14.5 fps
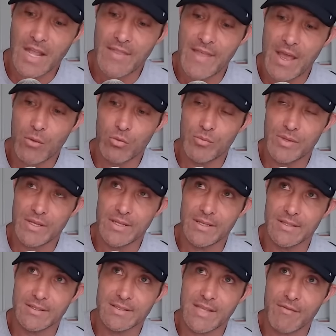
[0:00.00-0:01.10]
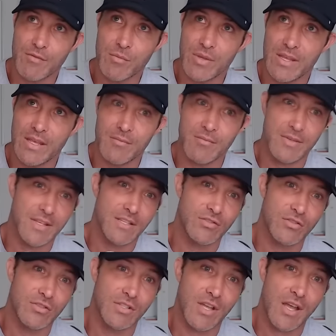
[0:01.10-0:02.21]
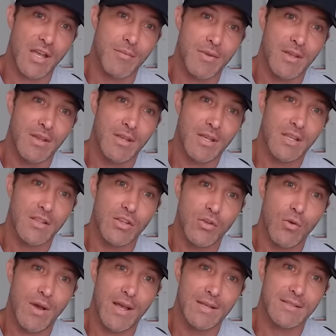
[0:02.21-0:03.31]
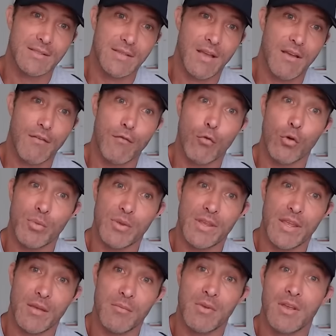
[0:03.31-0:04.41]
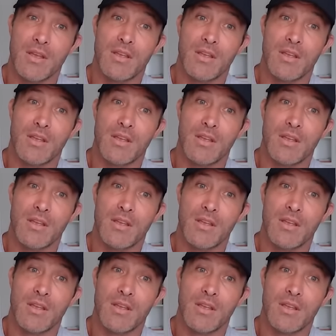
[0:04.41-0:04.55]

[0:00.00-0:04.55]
that will be 7 p.m. Eastern time in the US, 4 p.m.